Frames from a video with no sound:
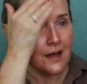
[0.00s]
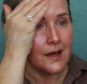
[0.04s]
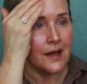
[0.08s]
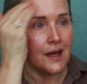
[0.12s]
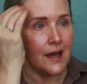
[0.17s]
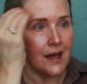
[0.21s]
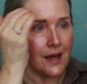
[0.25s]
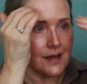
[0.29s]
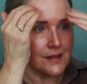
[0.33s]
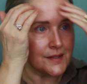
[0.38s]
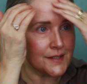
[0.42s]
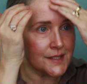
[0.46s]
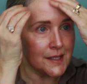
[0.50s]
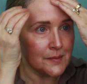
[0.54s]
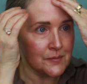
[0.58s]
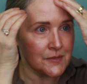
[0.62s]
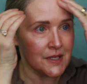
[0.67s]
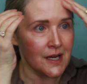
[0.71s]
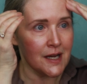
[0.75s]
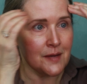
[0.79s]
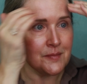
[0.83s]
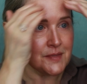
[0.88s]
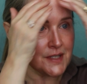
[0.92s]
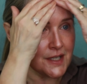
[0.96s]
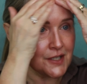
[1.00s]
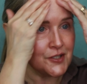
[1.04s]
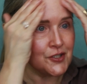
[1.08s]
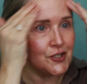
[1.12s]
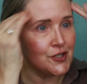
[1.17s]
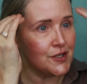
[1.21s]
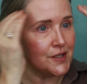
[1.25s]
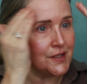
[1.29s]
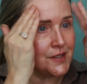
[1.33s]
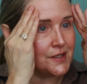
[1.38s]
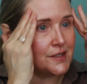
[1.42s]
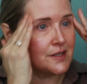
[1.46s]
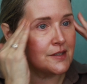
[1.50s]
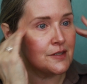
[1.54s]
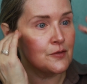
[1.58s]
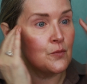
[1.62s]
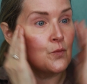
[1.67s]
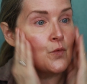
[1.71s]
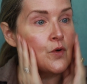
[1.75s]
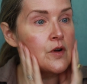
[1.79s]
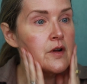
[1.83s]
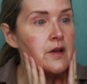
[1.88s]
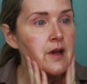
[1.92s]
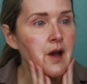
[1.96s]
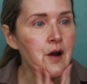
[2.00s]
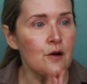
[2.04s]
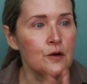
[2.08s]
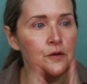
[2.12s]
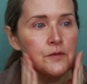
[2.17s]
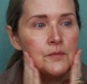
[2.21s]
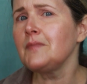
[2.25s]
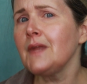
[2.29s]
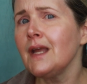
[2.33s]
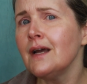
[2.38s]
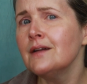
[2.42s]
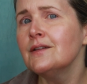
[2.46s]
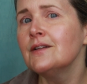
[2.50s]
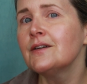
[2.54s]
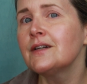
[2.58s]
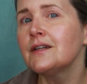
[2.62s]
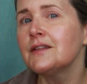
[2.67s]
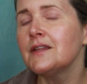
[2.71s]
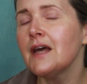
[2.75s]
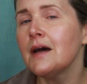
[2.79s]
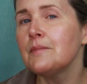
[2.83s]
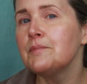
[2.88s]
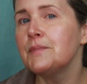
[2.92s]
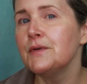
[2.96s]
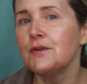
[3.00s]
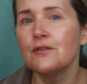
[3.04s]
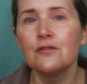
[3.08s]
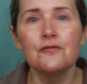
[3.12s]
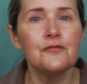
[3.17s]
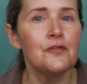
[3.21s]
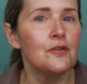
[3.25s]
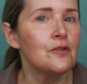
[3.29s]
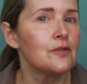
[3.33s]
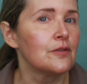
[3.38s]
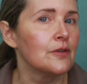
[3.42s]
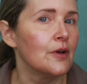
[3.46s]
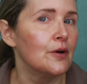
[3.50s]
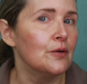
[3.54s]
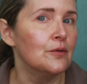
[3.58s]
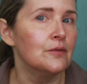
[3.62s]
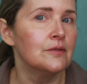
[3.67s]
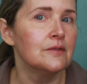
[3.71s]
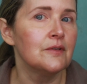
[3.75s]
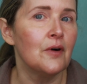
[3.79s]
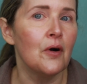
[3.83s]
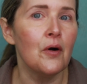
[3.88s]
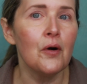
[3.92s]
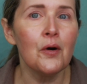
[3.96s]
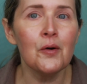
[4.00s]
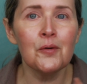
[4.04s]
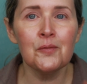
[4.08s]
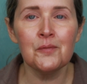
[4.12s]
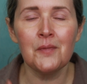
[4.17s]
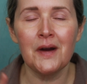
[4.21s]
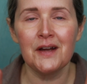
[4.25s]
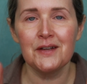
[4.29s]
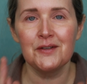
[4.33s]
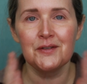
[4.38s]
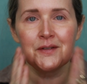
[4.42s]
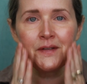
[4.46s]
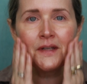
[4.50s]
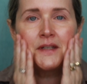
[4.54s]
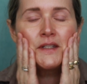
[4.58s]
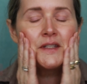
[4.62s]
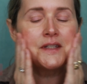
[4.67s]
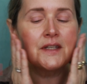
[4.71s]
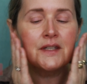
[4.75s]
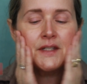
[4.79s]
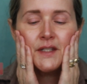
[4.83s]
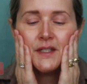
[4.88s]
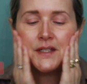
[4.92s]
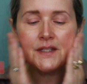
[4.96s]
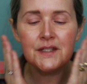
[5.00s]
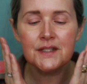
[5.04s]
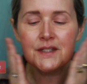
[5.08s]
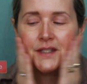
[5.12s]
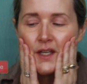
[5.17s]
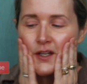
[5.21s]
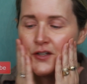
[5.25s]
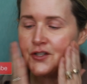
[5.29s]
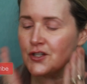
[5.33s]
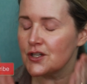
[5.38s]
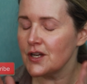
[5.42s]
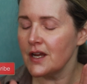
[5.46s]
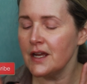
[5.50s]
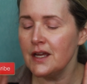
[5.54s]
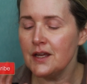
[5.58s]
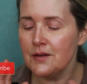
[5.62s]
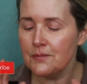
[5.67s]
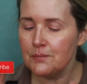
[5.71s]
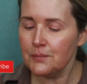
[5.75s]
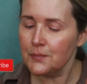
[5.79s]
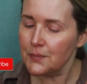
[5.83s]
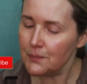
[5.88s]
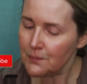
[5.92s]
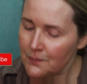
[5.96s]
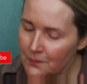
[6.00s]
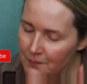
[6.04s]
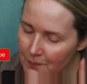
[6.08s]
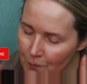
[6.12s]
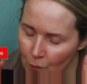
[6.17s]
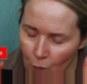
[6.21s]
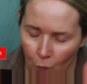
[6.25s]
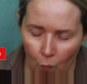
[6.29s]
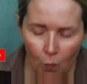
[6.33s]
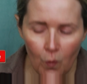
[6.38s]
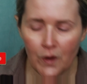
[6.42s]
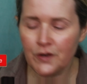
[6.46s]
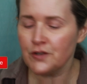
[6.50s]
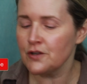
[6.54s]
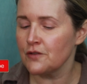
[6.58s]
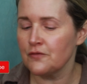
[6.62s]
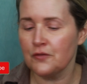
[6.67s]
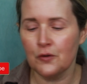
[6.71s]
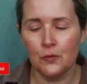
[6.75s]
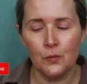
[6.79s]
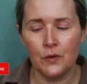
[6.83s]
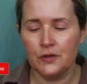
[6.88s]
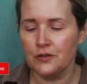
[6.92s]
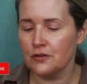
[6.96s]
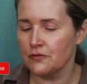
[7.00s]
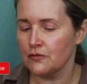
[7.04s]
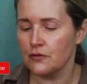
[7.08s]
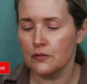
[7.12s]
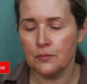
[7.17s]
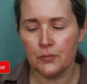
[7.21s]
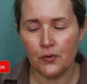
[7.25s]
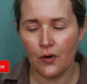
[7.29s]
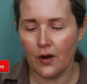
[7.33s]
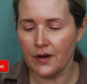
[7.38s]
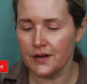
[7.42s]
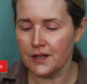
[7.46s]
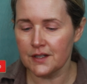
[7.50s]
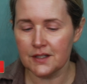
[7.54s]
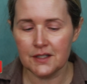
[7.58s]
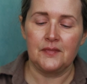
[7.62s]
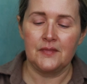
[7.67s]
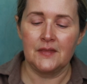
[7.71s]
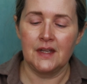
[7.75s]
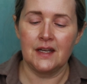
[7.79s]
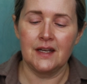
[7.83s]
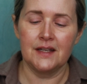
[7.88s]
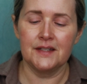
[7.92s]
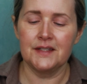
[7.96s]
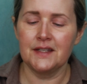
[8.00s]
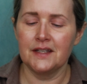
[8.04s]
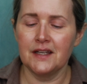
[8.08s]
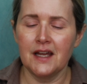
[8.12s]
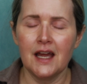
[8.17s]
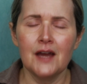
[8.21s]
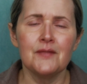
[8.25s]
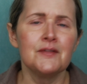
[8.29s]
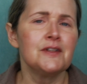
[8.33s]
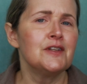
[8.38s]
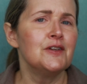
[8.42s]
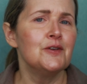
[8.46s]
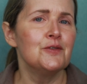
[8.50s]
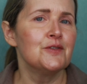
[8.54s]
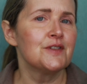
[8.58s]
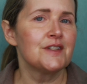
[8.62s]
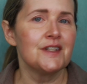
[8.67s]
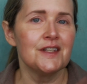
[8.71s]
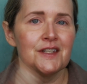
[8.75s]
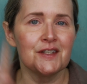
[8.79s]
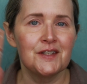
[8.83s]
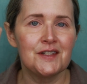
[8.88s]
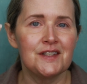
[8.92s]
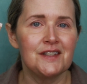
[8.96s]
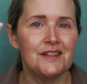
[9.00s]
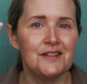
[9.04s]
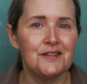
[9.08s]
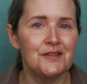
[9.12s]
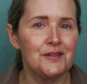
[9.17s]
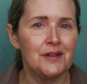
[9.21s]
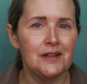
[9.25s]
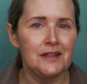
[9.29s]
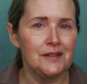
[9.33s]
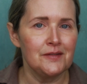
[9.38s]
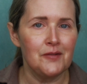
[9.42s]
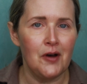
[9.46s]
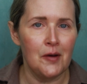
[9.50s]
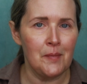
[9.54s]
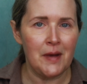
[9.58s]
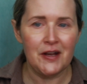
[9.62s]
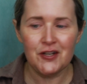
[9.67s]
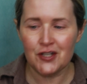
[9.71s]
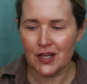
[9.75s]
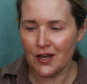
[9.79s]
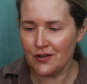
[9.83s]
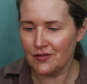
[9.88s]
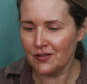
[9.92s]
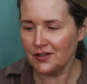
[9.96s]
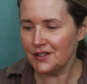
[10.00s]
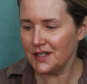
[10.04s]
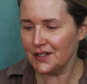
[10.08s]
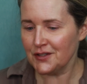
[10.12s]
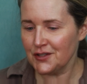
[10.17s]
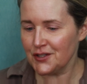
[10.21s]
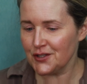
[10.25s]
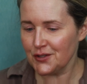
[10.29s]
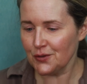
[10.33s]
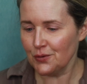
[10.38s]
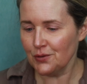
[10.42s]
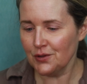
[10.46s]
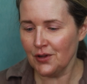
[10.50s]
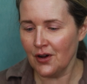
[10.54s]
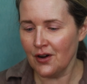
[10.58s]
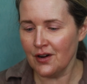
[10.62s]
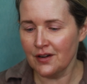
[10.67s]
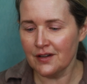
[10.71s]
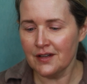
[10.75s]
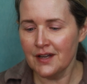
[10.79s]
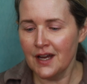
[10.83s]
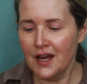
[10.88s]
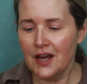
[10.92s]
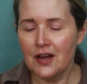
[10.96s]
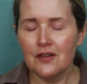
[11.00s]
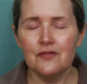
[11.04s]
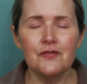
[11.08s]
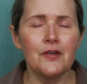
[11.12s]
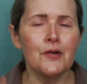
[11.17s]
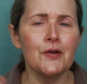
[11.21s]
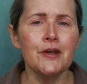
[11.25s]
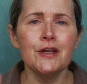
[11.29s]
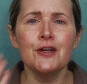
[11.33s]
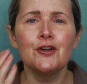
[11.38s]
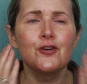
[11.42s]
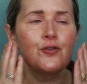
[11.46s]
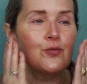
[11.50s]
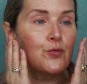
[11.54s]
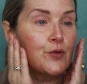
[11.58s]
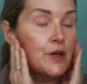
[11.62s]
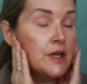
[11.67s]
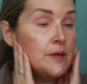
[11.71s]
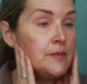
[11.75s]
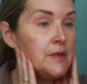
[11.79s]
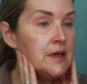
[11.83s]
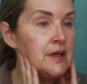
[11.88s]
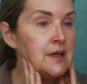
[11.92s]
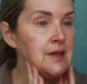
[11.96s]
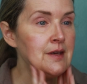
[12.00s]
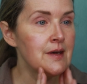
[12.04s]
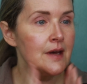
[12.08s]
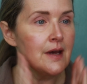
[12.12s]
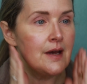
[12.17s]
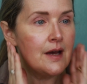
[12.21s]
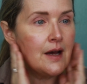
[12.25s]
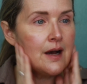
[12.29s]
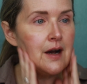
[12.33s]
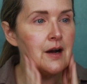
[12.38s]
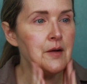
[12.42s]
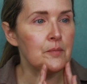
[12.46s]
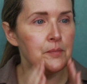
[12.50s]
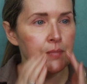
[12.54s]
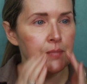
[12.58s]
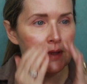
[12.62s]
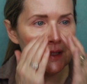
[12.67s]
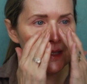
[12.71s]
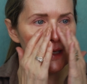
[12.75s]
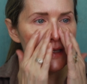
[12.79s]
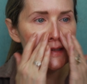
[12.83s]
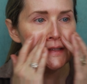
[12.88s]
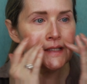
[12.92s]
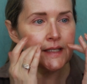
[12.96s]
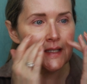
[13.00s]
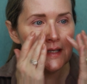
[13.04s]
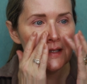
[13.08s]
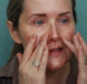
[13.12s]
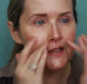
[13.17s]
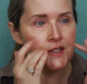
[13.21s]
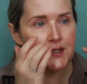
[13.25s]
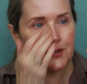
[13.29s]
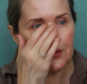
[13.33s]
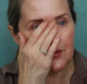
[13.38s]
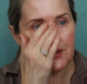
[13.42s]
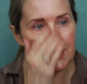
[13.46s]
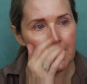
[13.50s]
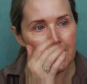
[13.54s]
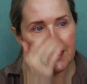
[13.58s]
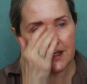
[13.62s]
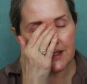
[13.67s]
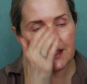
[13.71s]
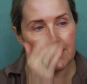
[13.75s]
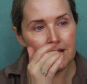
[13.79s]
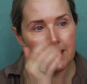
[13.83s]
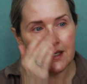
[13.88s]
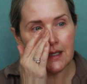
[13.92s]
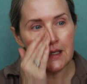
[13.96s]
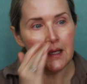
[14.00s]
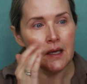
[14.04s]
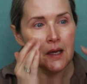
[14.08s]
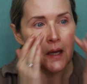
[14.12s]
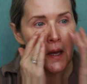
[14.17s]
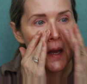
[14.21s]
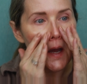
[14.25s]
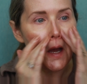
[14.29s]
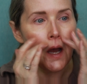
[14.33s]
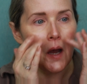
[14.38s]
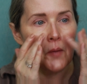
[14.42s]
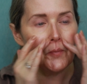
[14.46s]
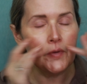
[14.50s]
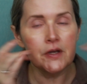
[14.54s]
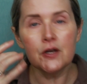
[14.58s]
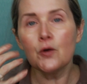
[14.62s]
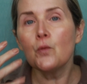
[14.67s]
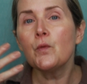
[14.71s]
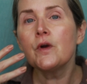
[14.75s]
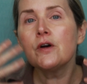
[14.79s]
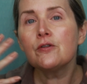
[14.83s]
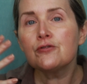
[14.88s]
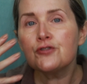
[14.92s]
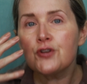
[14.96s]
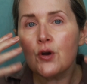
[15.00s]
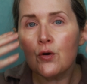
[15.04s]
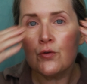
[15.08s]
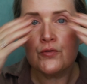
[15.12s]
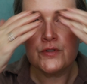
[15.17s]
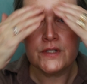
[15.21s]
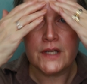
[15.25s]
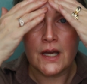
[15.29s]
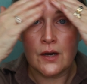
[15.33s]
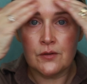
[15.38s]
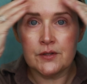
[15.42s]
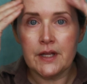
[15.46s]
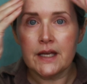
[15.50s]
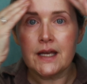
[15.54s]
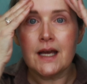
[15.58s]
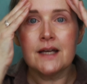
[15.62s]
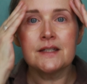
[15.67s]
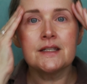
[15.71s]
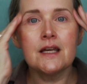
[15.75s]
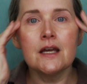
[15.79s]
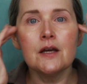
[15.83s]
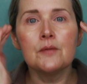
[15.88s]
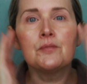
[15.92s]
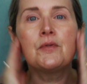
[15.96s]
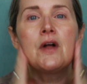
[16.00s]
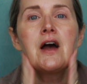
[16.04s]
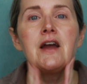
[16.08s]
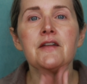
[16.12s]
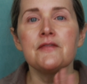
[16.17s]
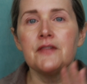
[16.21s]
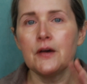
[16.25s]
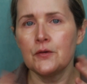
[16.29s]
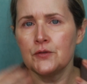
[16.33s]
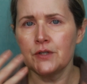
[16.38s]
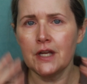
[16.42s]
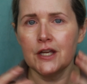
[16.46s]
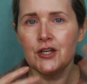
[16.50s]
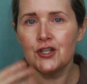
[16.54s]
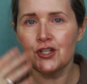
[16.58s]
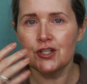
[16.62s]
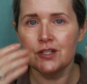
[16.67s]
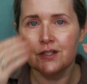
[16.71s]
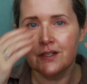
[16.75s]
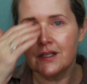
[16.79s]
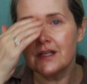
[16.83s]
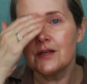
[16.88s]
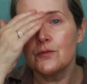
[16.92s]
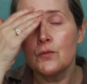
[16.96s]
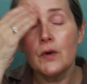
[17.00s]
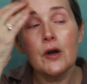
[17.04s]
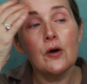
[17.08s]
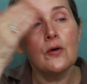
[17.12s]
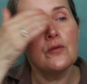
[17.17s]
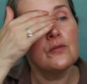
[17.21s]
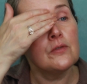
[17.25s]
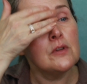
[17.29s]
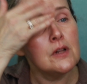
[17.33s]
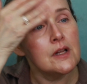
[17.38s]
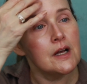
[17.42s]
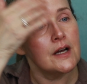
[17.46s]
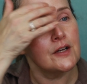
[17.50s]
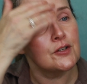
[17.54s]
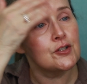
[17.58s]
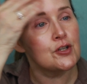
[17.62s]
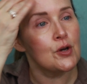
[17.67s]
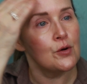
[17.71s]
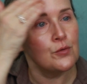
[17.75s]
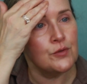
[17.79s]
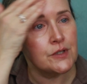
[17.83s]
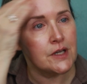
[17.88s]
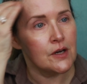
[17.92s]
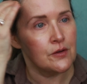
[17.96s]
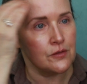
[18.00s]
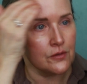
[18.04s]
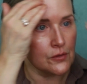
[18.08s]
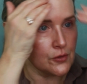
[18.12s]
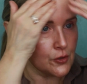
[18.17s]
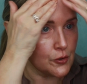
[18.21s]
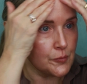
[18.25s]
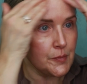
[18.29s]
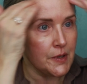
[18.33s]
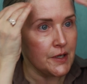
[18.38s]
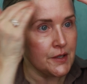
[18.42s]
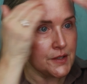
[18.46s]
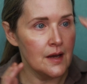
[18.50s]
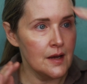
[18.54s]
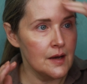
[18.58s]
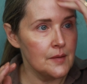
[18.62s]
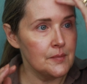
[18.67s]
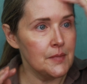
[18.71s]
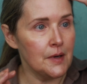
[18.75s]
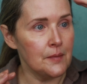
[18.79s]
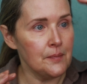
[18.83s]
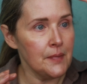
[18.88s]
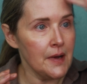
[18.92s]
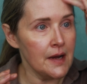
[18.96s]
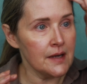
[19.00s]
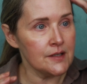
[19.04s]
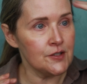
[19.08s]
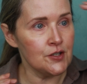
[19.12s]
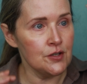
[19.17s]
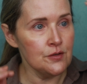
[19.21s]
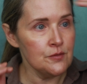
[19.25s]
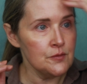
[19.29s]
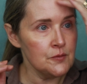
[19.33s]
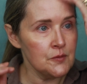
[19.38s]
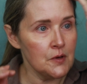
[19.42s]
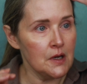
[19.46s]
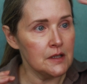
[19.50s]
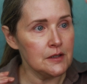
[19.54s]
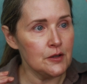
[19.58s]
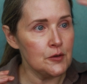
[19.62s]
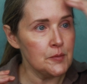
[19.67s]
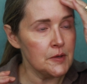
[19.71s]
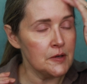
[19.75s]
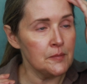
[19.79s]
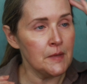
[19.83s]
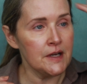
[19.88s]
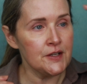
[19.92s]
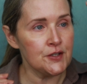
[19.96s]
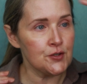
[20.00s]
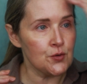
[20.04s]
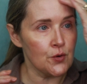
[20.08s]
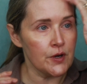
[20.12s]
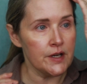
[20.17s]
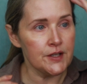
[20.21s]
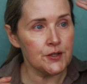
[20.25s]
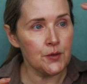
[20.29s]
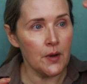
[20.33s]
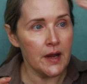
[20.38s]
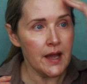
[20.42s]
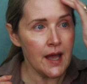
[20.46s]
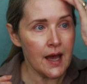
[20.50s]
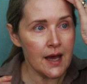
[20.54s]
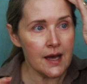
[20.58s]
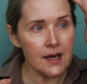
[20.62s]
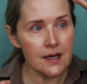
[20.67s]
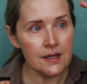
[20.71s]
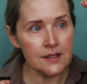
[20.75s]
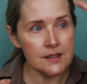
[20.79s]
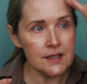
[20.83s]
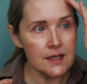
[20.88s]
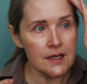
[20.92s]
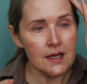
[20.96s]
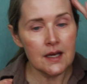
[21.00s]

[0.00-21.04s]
And sometimes it just doesn't work out. Look at that beautiful glow. Oh my goodness, this is such a wonderful, wonderful product. Like I said, I haven't used this on my channel in so long. Very creamy, blends in so nicely, but it will tone down. Like as I apply foundation, it will tone down a little bit. But back to a little bit of my story. So I had